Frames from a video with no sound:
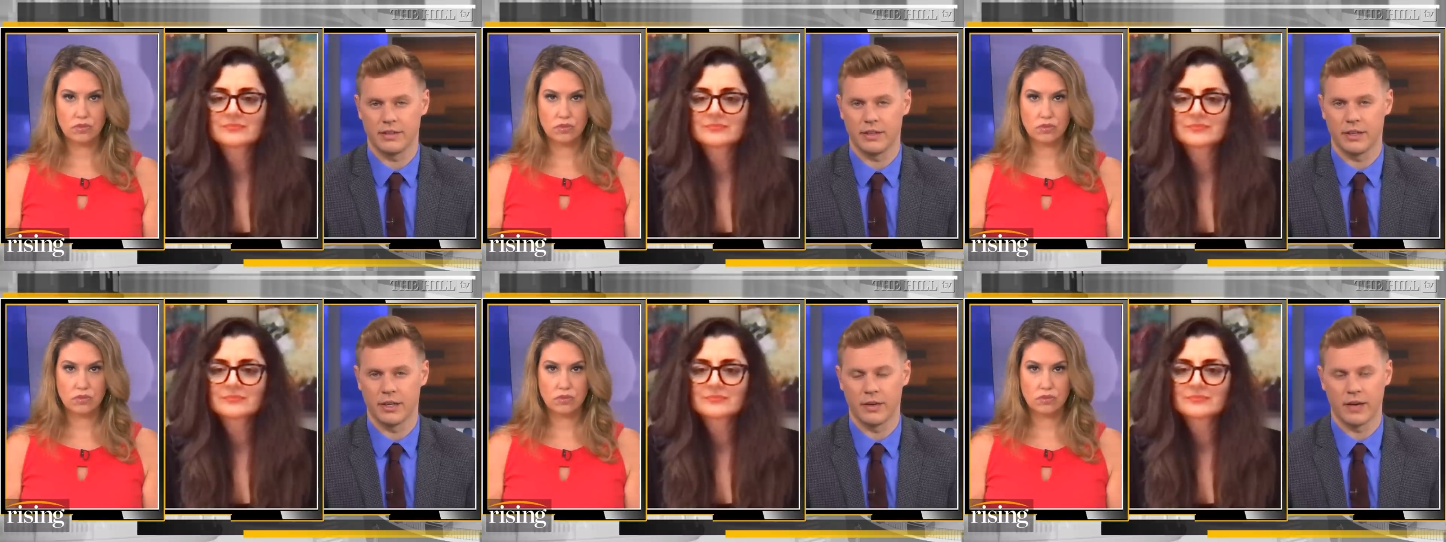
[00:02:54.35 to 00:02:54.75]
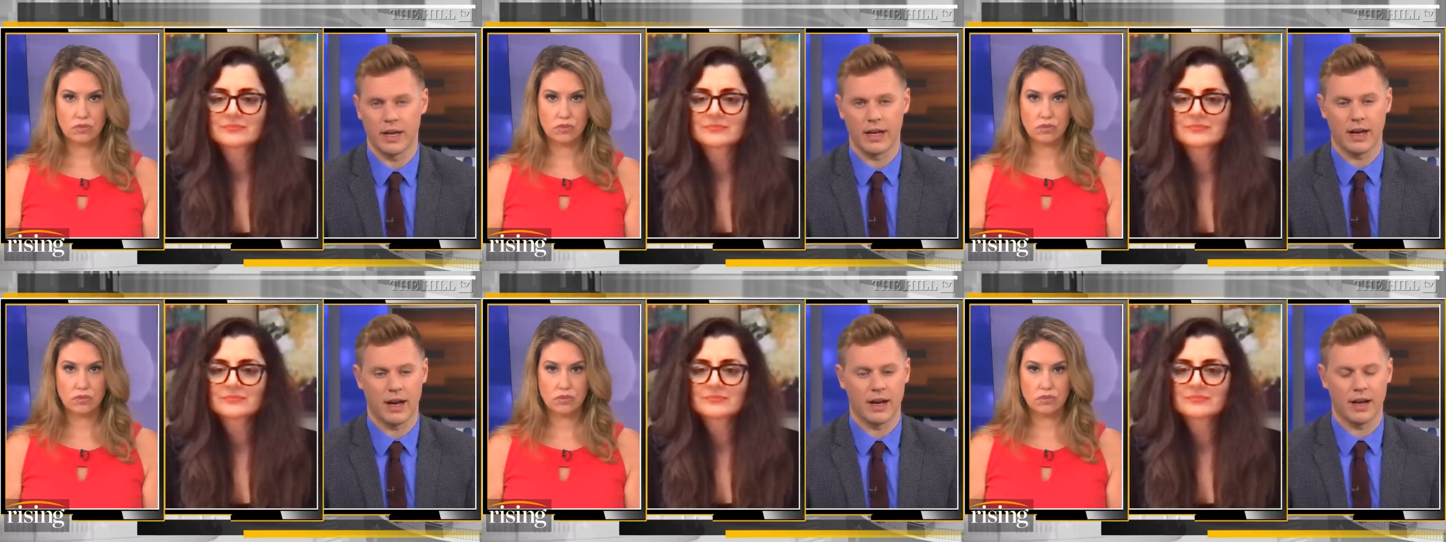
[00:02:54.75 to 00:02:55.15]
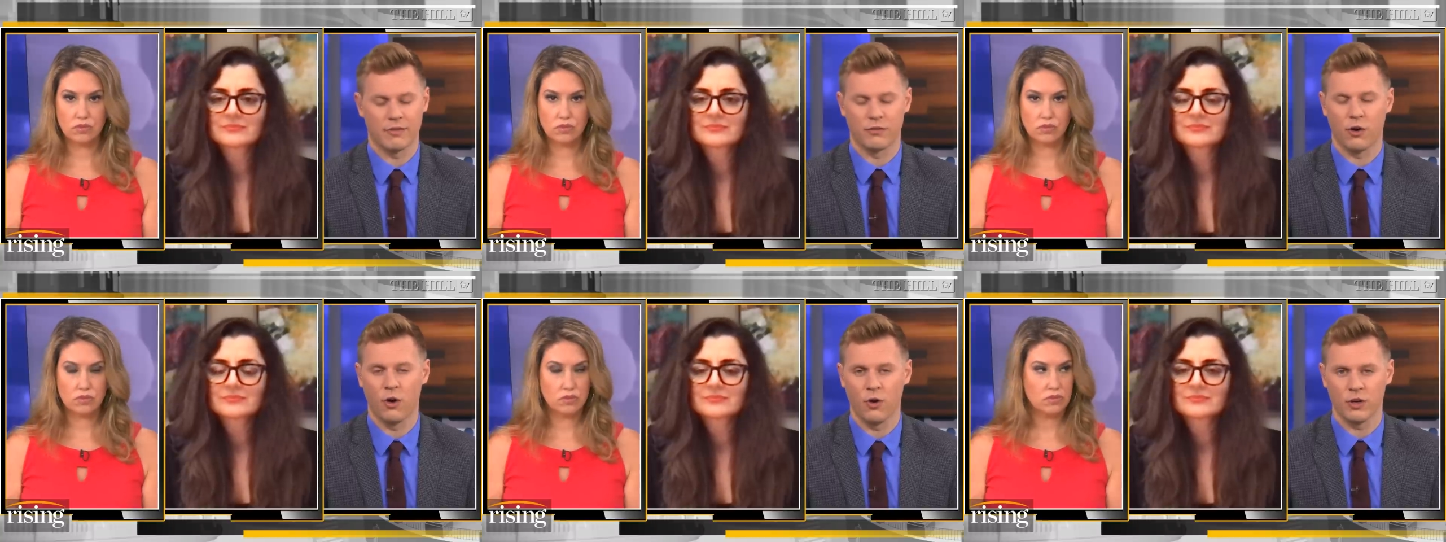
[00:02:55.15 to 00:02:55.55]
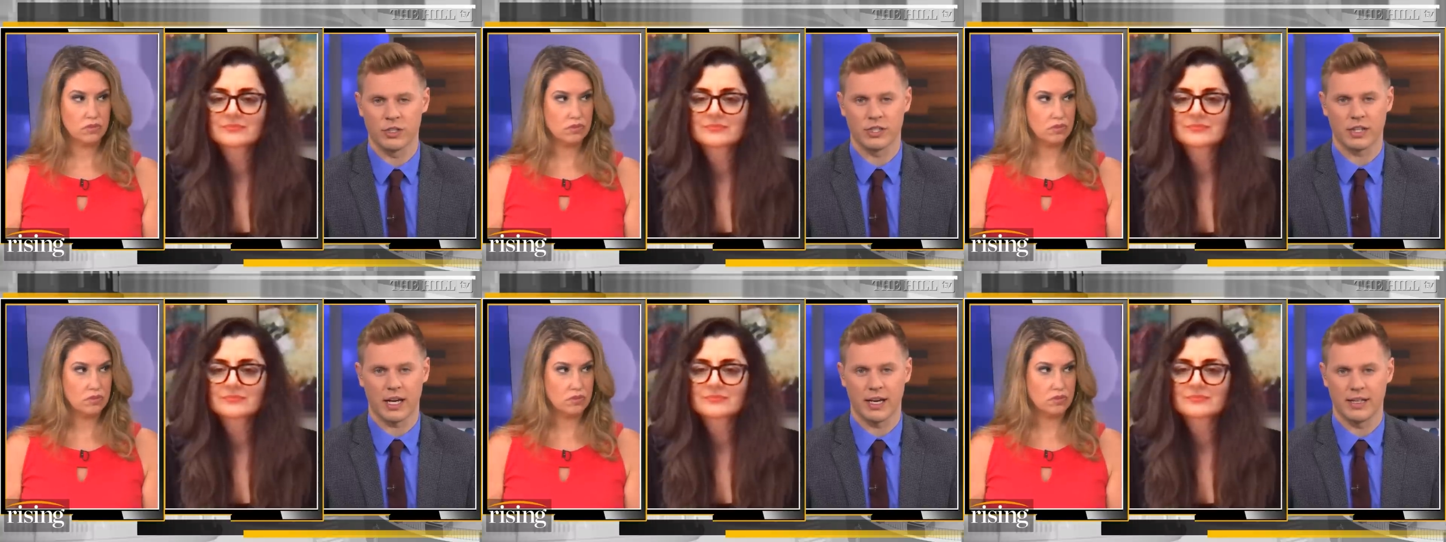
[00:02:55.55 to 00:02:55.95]
Speaker 1: you know, I, of
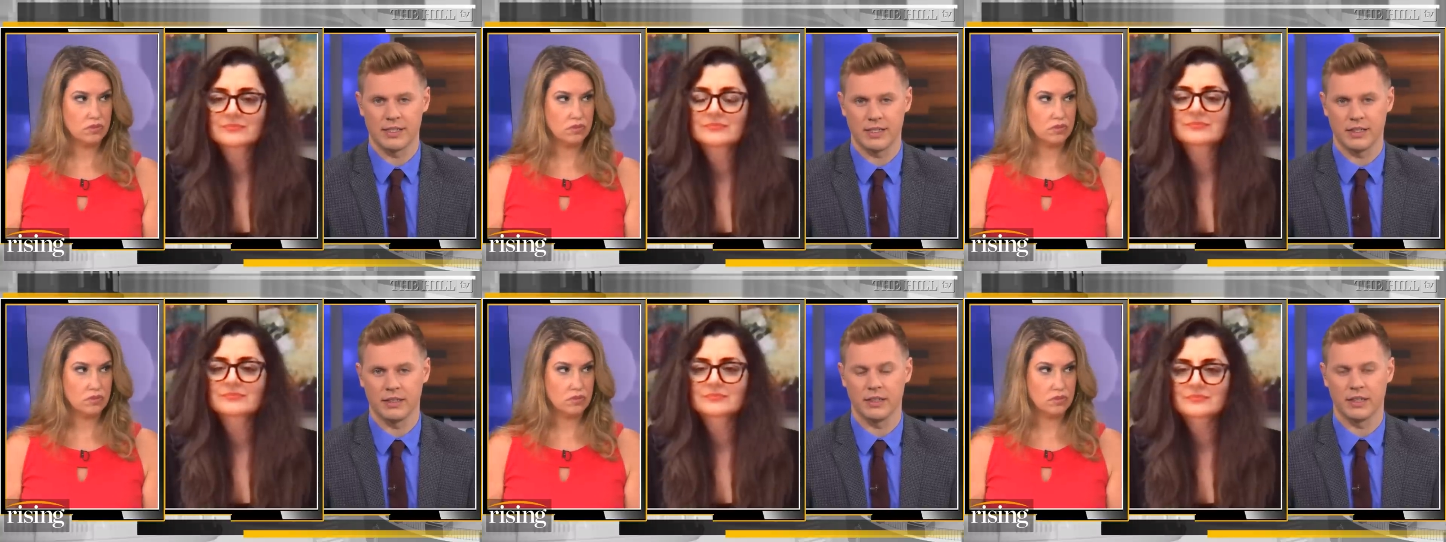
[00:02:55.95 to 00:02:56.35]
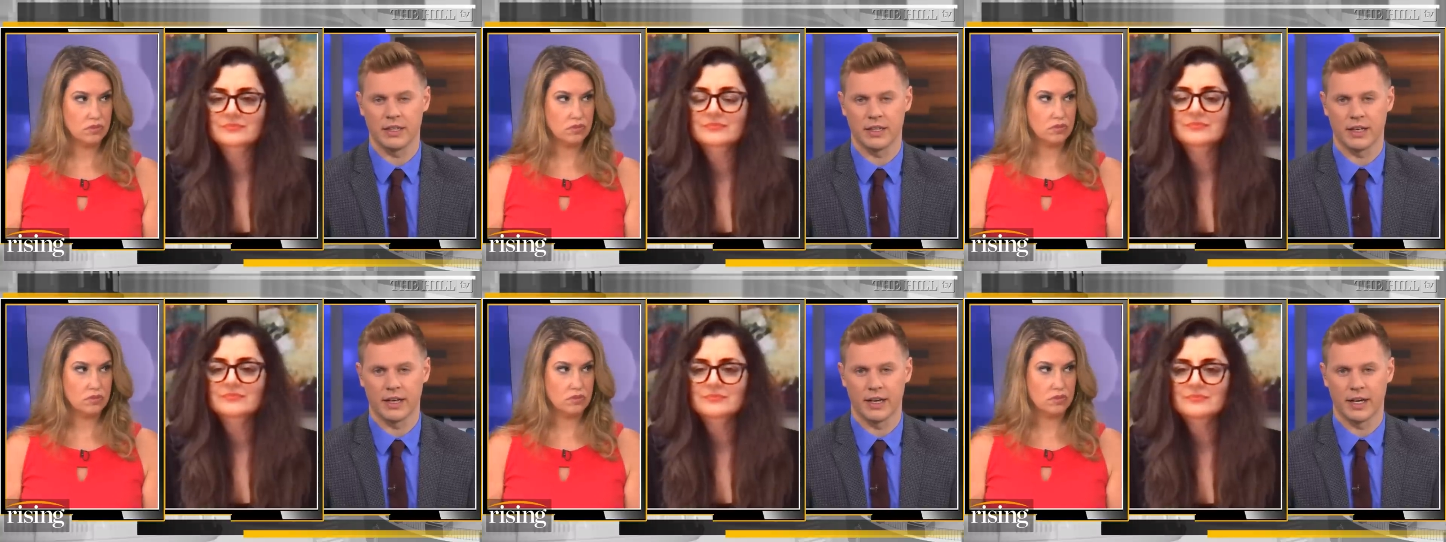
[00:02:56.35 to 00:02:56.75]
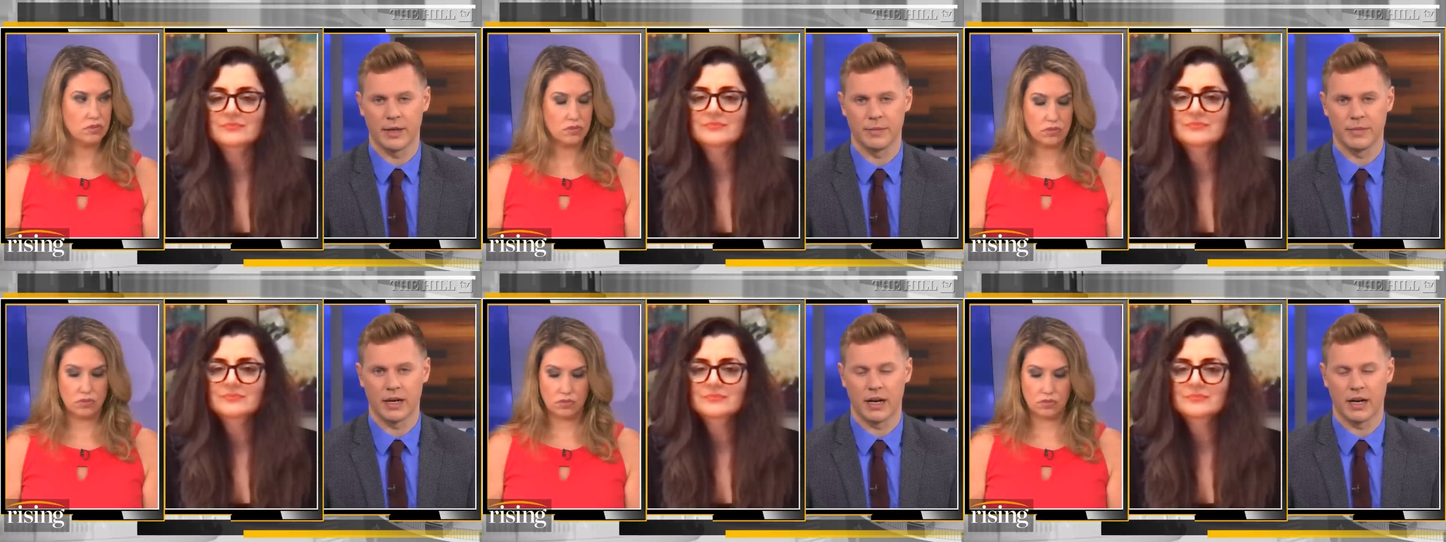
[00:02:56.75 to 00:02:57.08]
course, ideally, um,